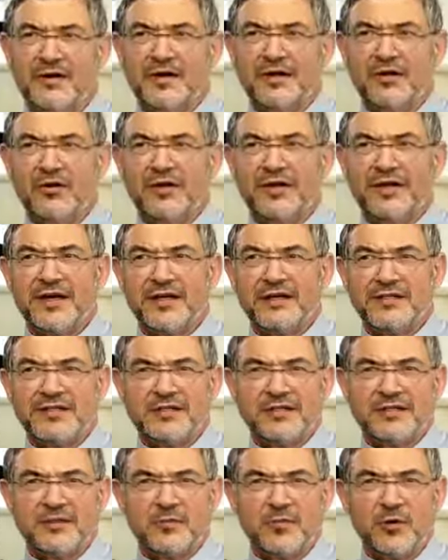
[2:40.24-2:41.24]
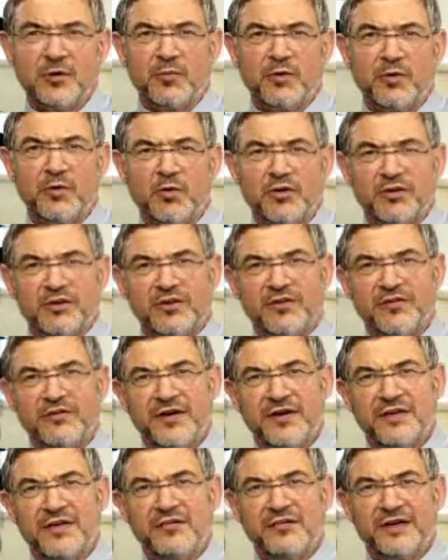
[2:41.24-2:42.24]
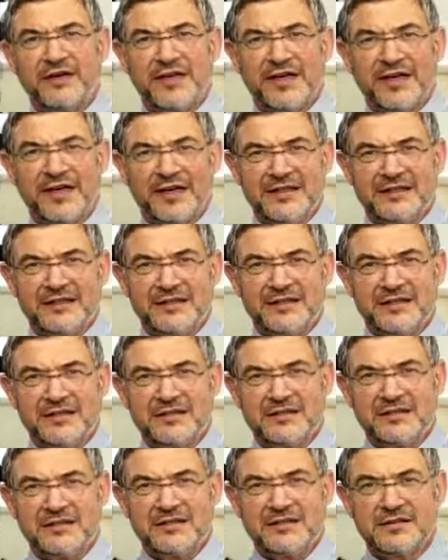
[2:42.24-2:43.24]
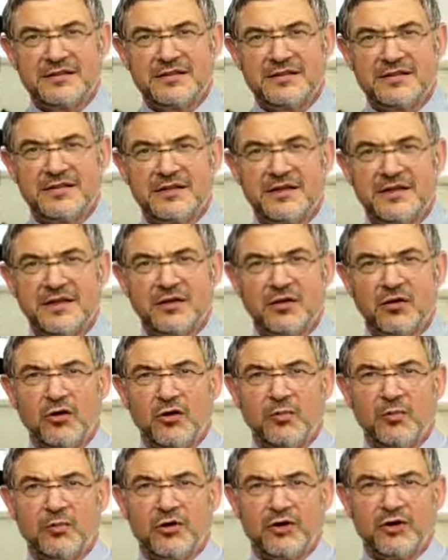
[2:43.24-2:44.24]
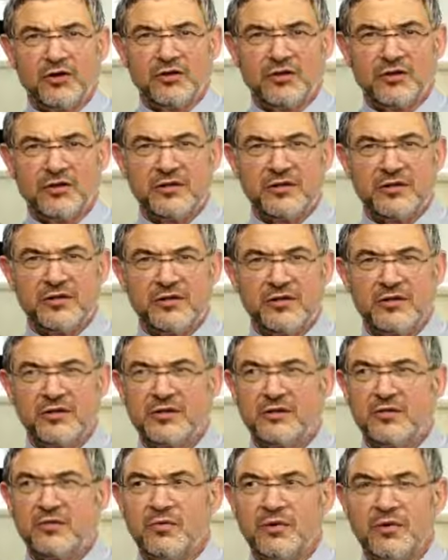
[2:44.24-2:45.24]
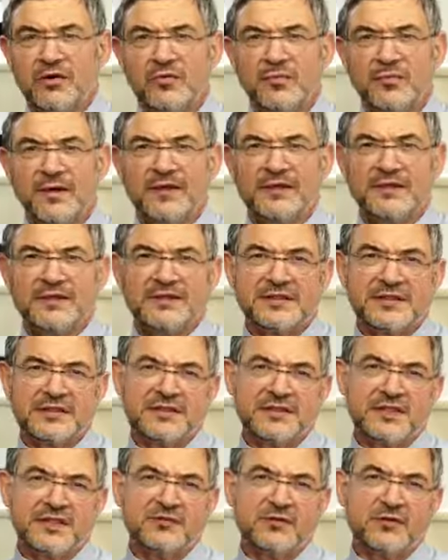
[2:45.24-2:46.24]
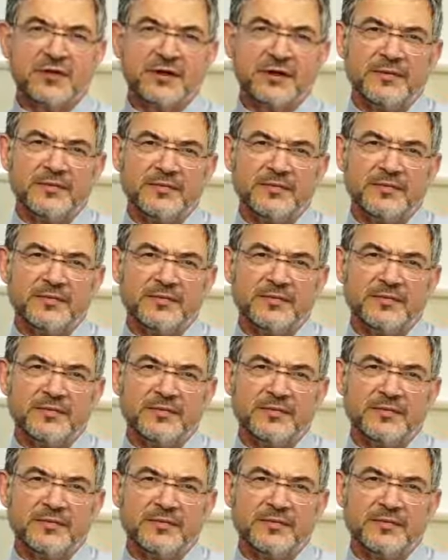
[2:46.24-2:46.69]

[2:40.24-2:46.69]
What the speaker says: In all cases, the pupil was effectively dilated, and all operations were completed successfully.